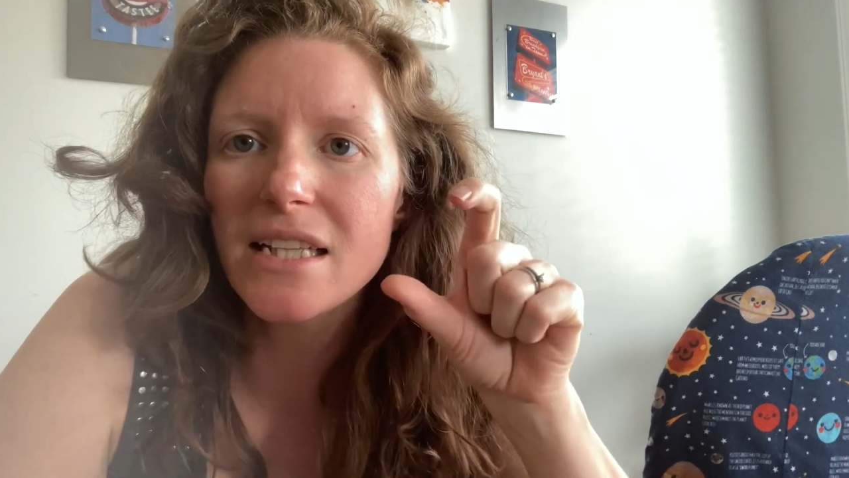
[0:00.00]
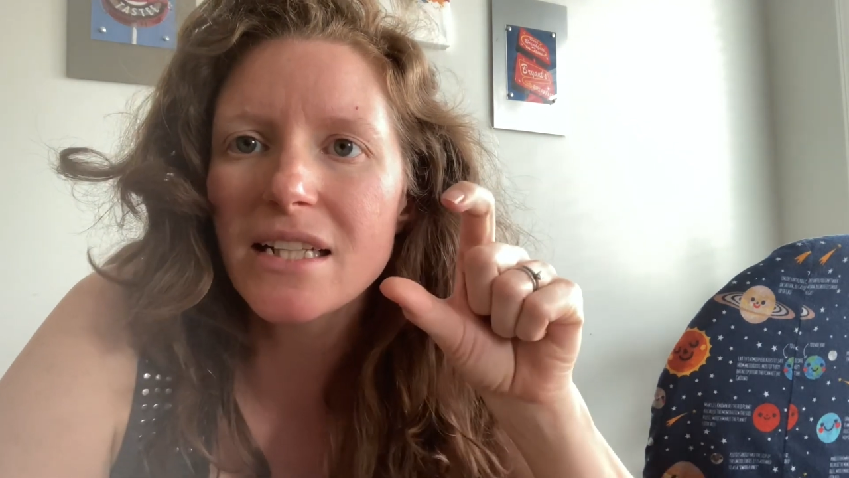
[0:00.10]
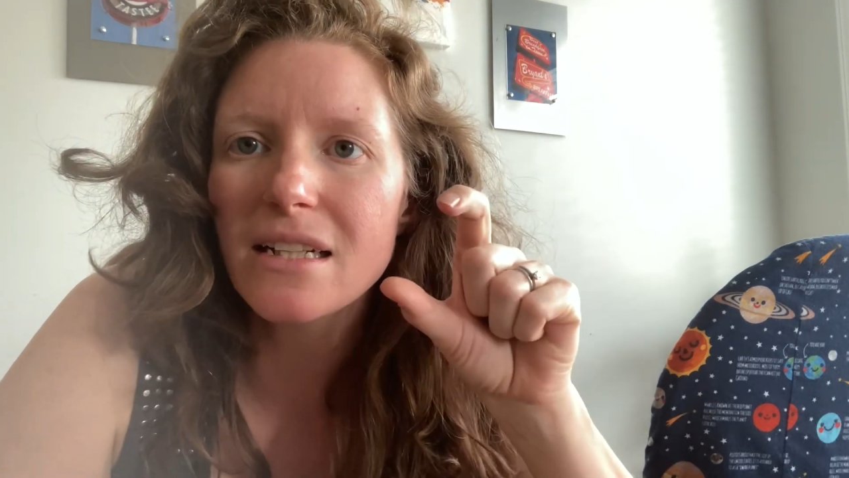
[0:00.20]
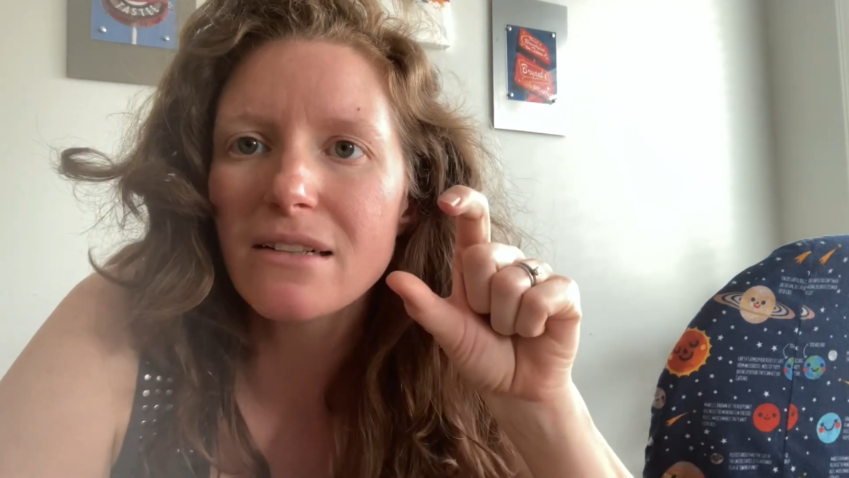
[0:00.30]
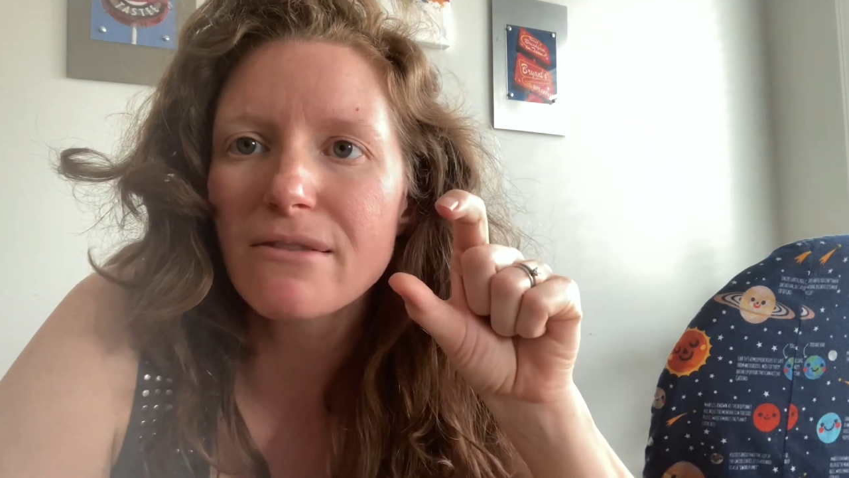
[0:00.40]

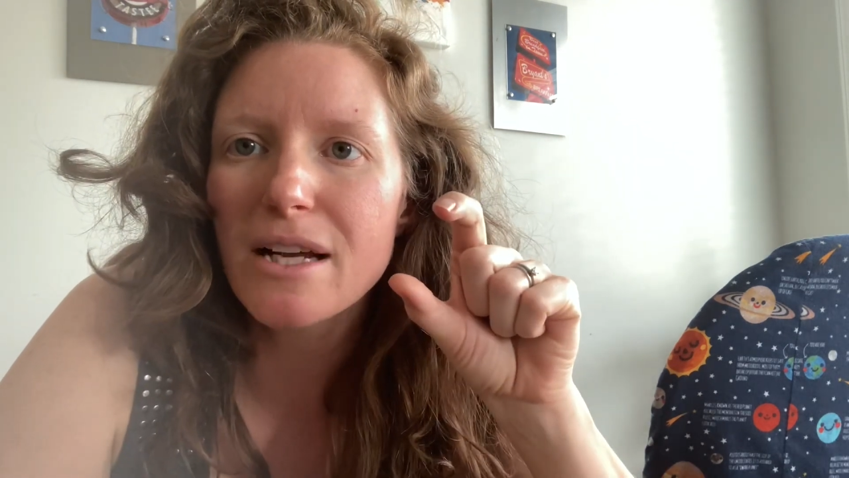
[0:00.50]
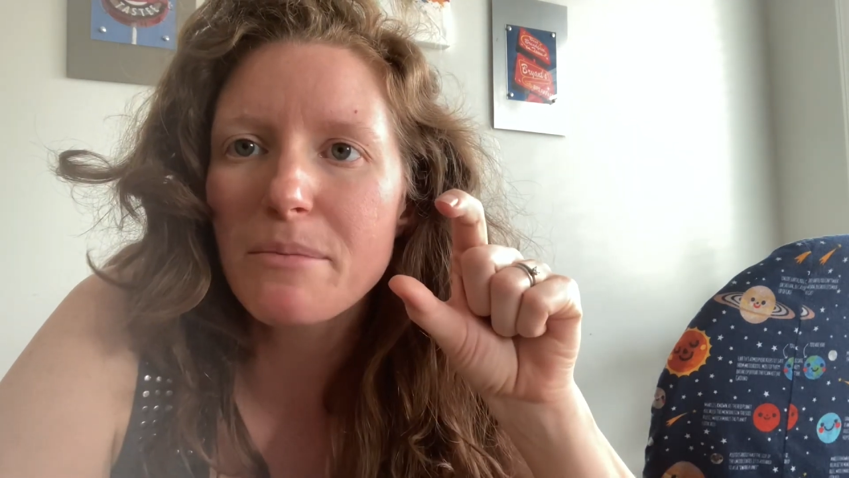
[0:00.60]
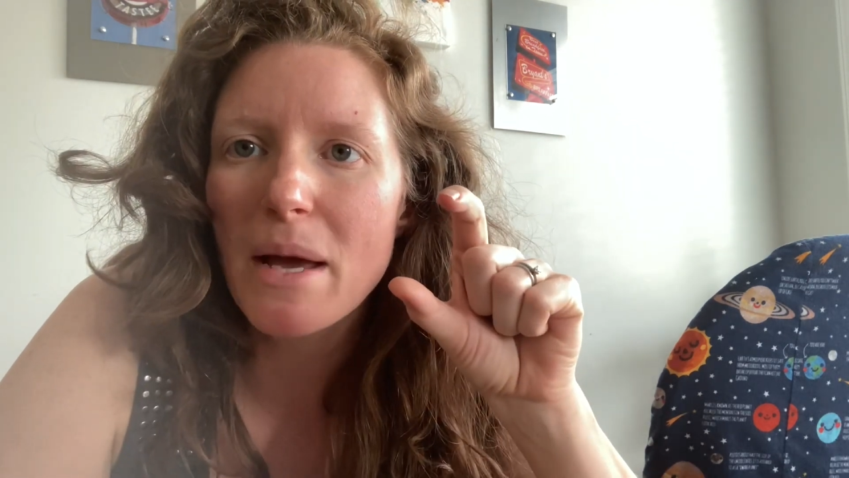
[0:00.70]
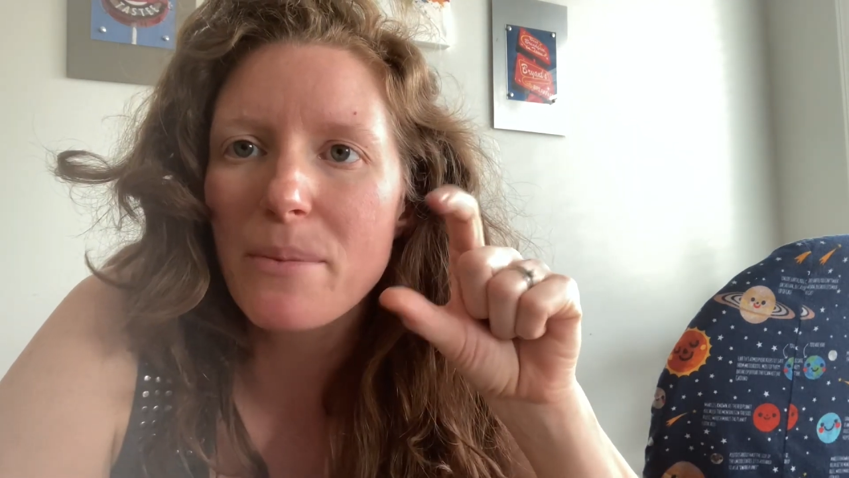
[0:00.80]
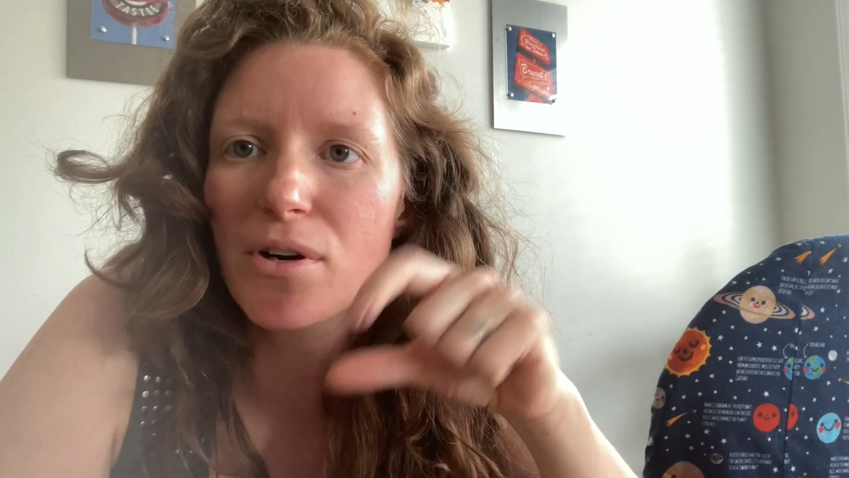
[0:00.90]
little red
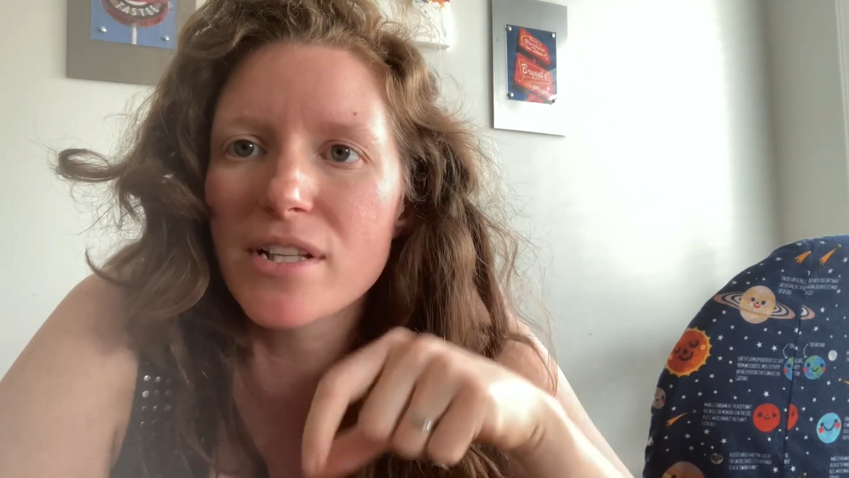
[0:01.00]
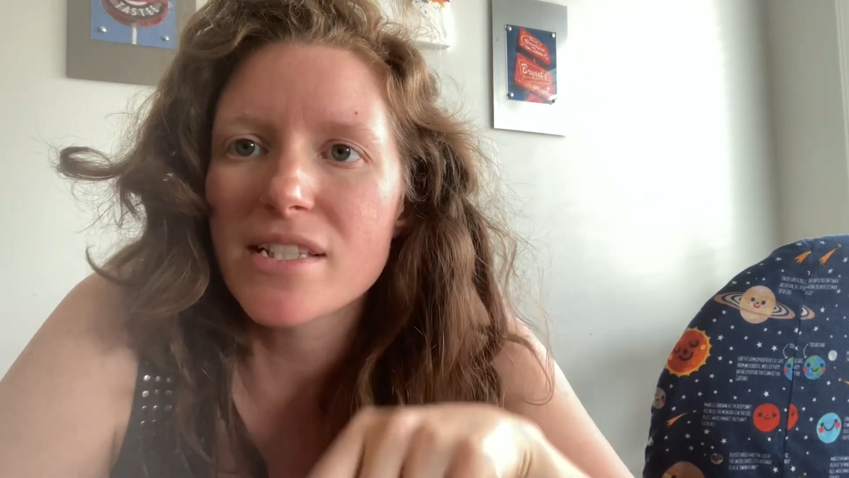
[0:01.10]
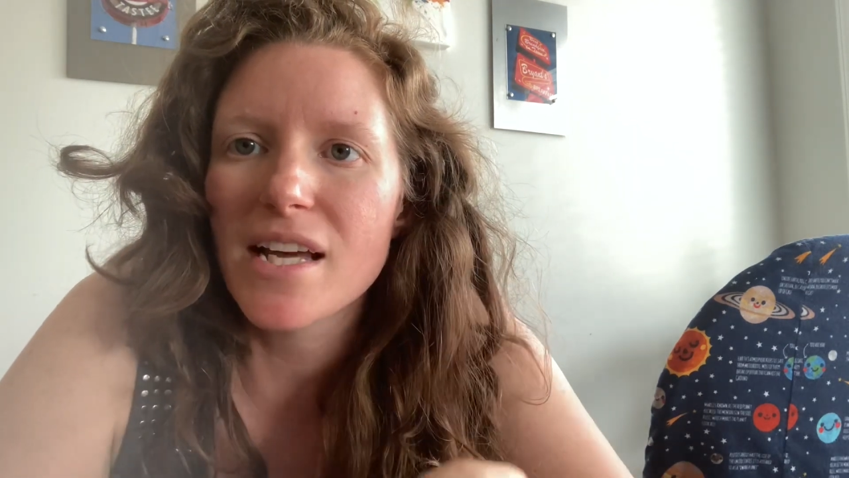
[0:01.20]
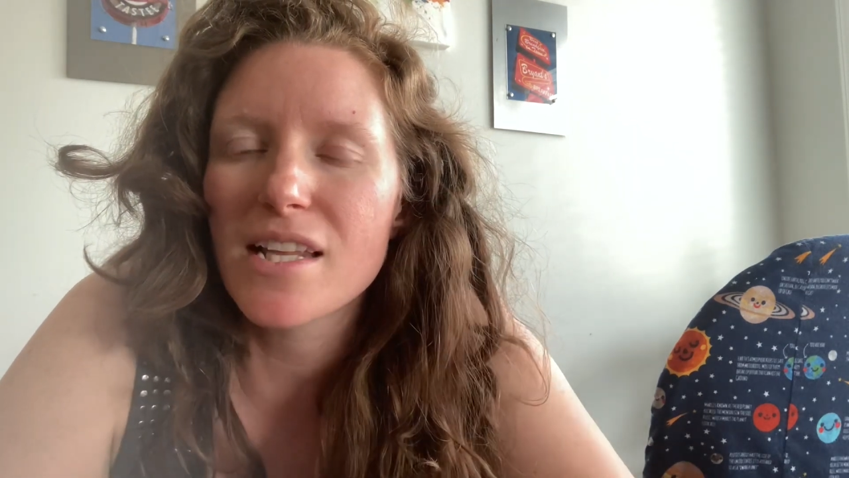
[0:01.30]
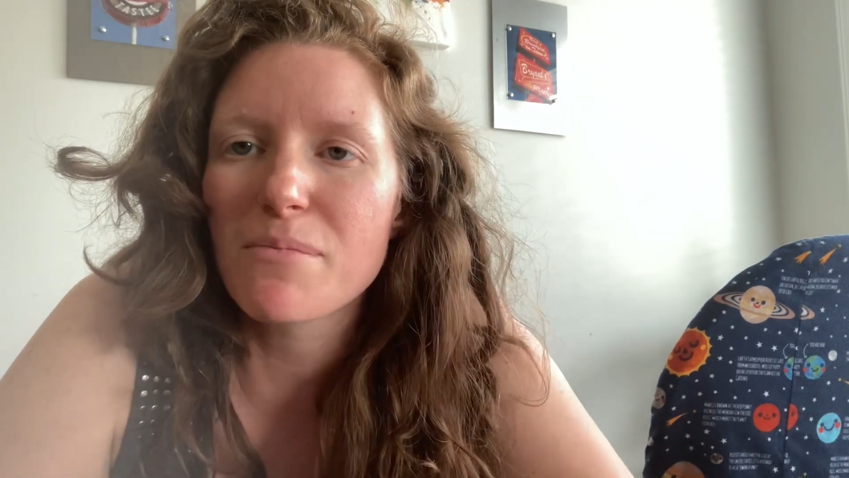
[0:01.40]
pepper on the
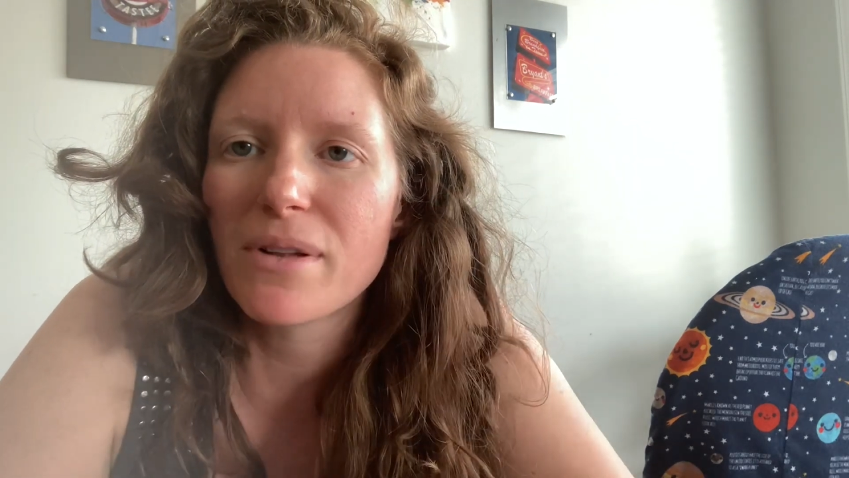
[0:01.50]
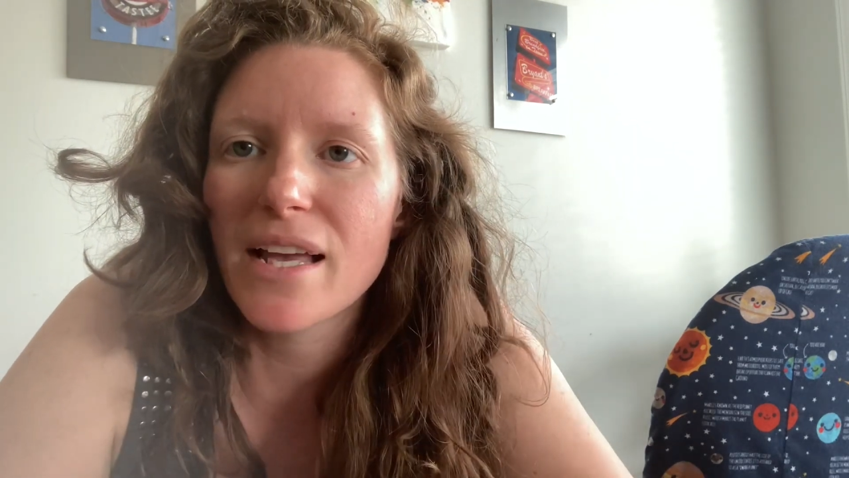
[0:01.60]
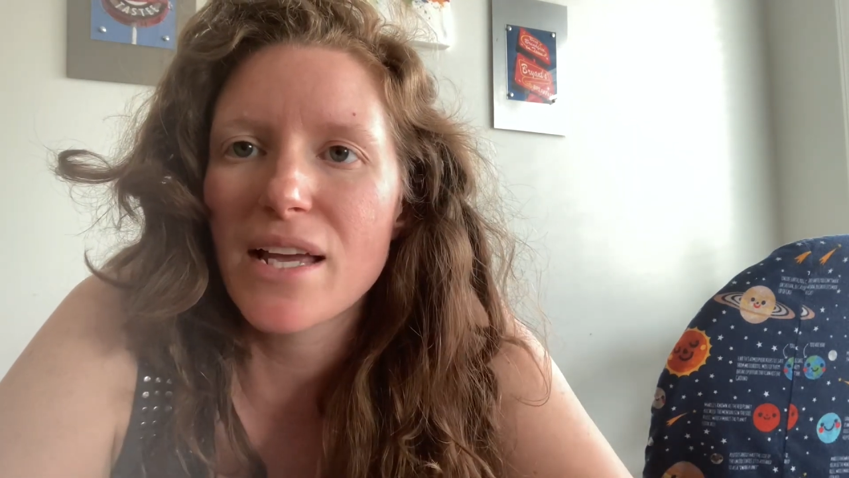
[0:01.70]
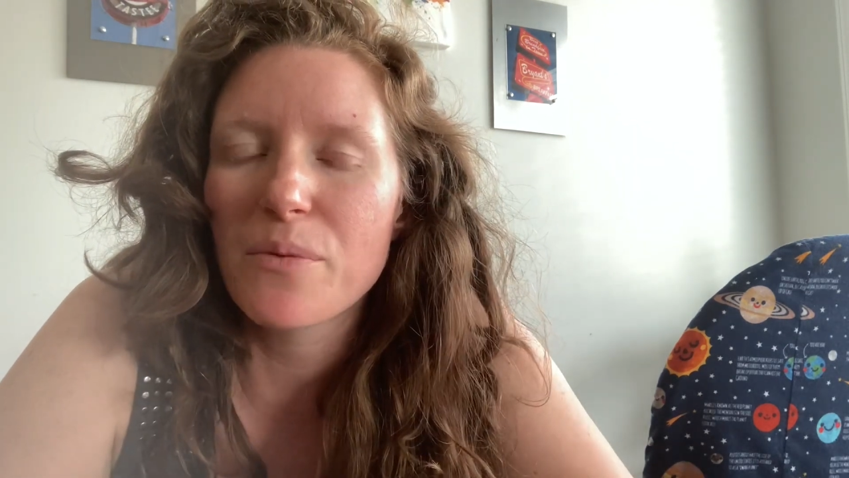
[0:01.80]
side of the plate,